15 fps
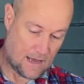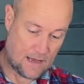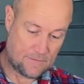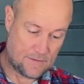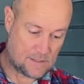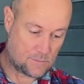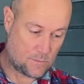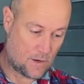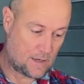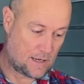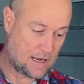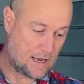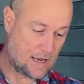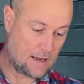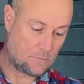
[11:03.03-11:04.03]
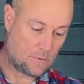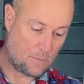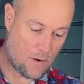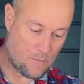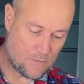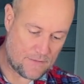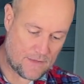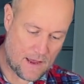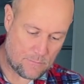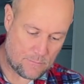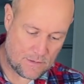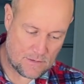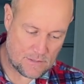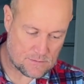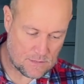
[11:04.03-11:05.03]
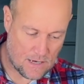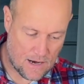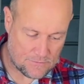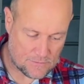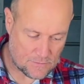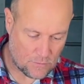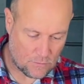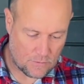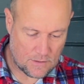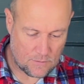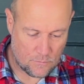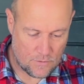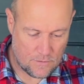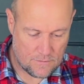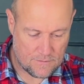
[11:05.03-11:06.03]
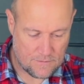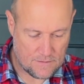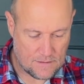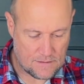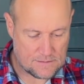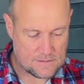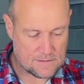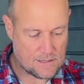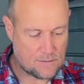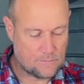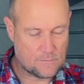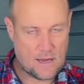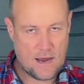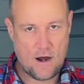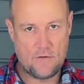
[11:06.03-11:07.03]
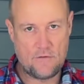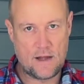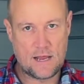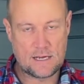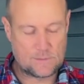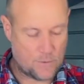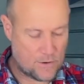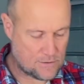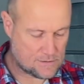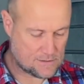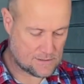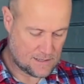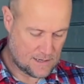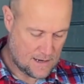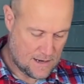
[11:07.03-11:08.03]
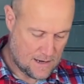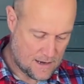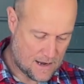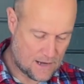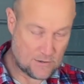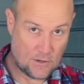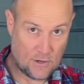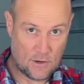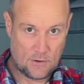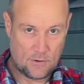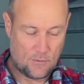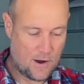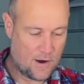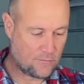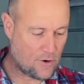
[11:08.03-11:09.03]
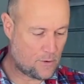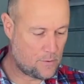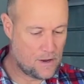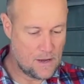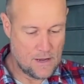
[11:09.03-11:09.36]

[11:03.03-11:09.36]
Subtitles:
This one here, we went with that because after talking with some caravan experts, you know who you are, Rob,